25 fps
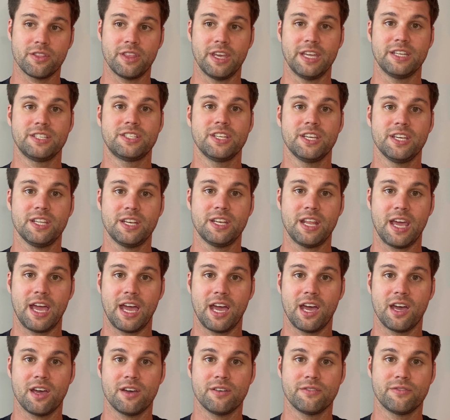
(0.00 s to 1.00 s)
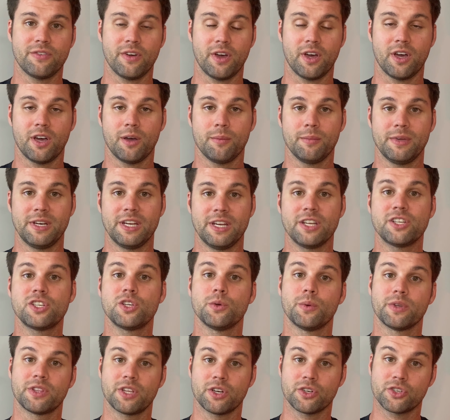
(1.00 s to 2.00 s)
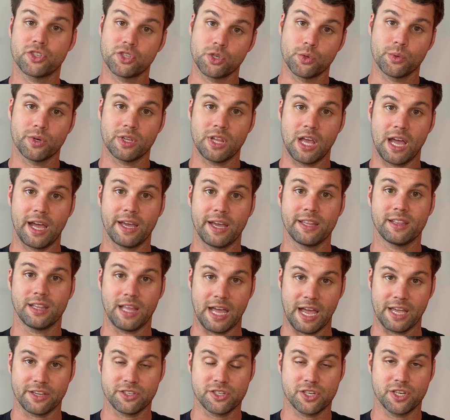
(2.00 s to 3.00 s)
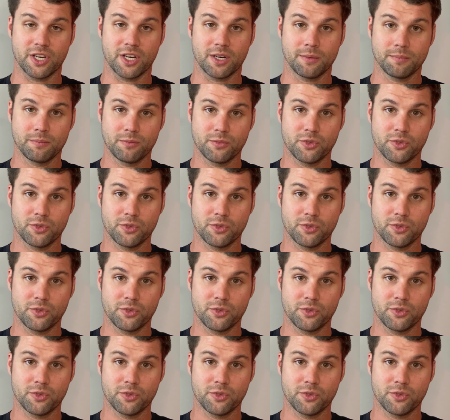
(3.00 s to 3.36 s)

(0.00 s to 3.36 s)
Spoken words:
they did have an issue with their sewer line last year,